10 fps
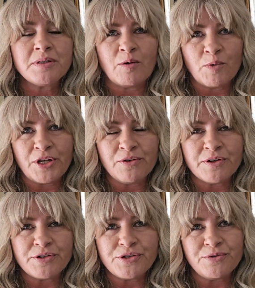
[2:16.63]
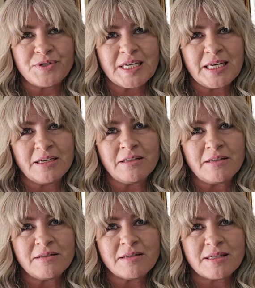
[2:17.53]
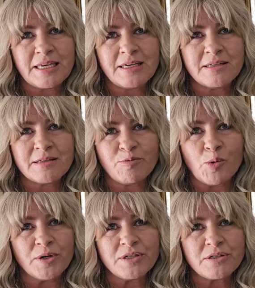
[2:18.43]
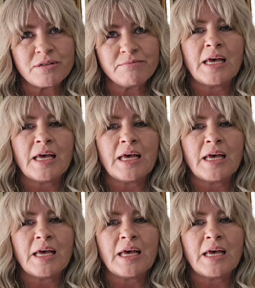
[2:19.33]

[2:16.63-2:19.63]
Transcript: and what you can do to heal, seek support,